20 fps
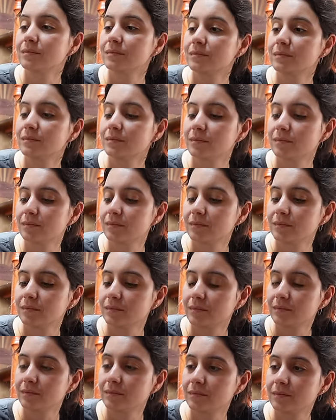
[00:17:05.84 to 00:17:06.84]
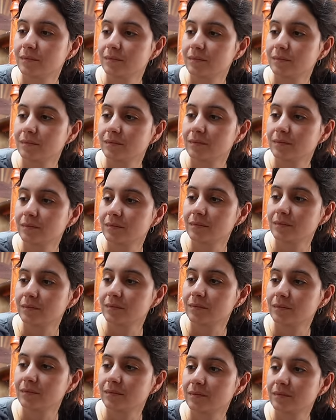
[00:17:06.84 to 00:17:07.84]

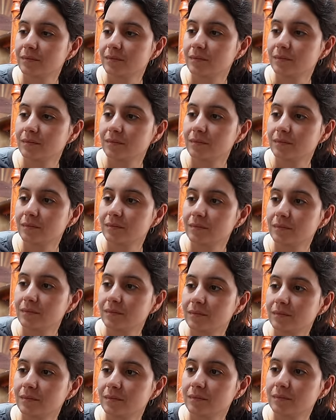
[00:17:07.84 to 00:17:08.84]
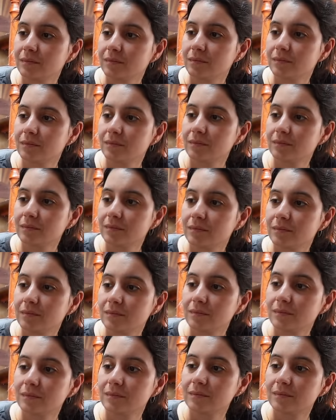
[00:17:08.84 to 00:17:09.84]

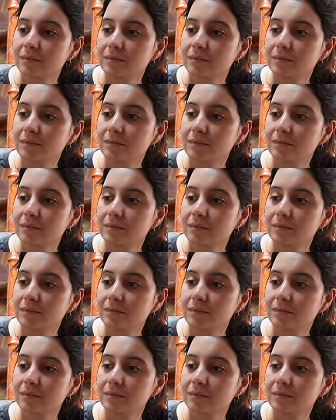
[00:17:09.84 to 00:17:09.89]
The person shown says nothing.